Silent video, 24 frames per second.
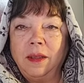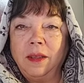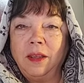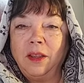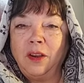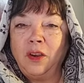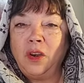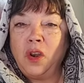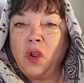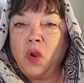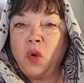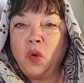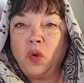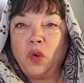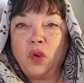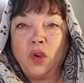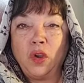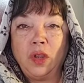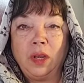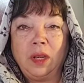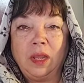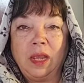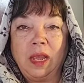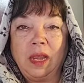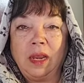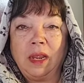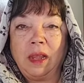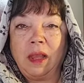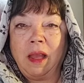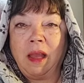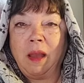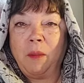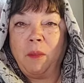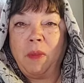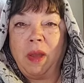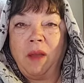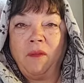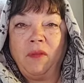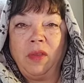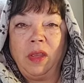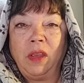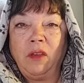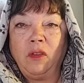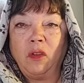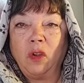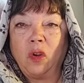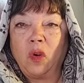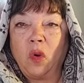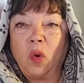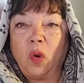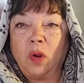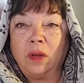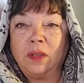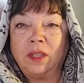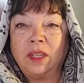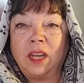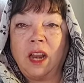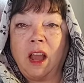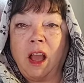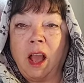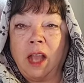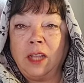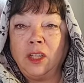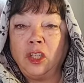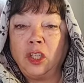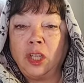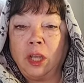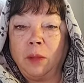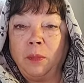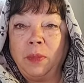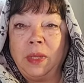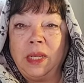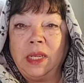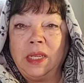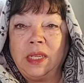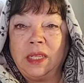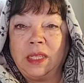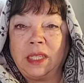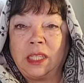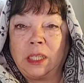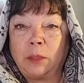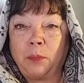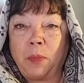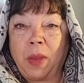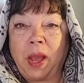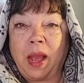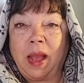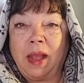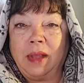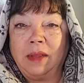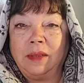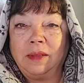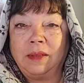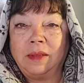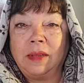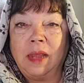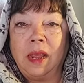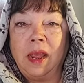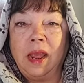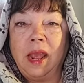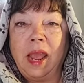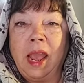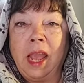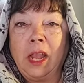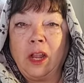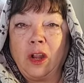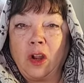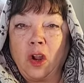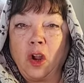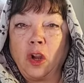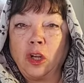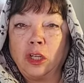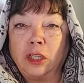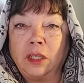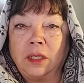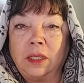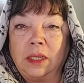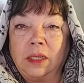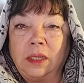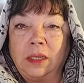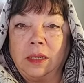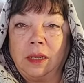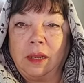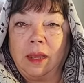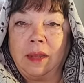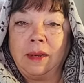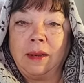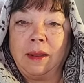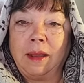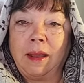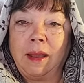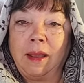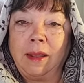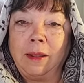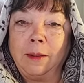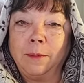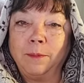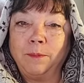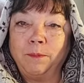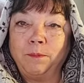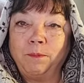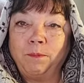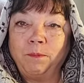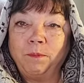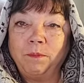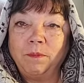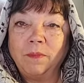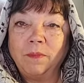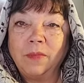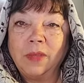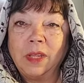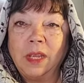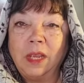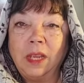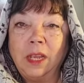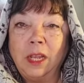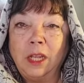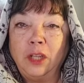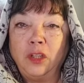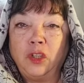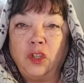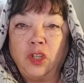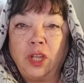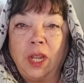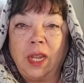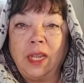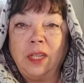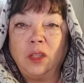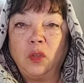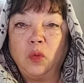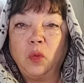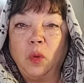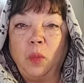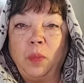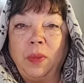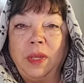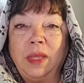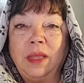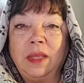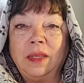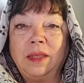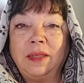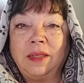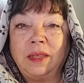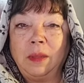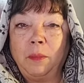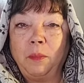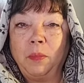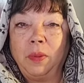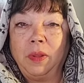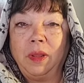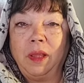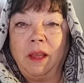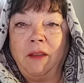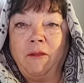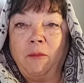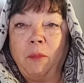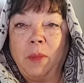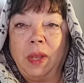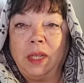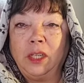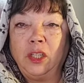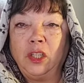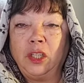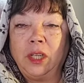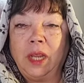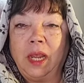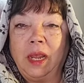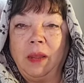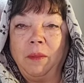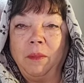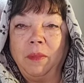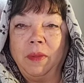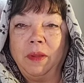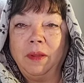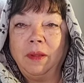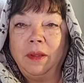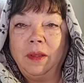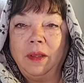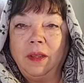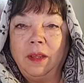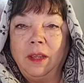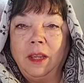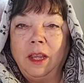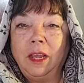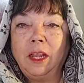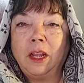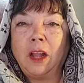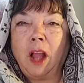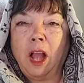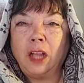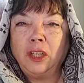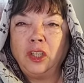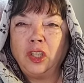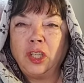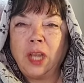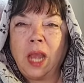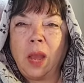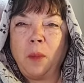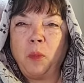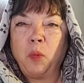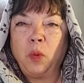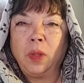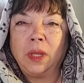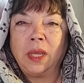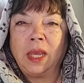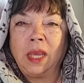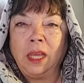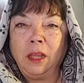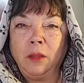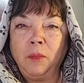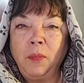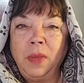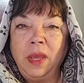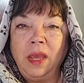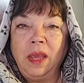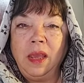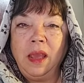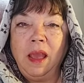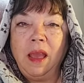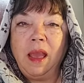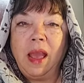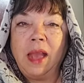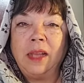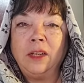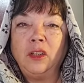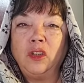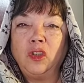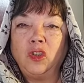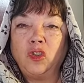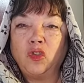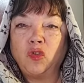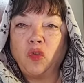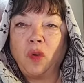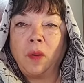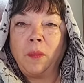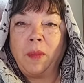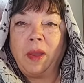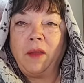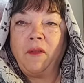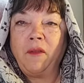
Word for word: No good can come of either course, and I shall be despised and cursed until I die. Its chains will be the symbol of my shame. Goshtasp will kill me and destroy my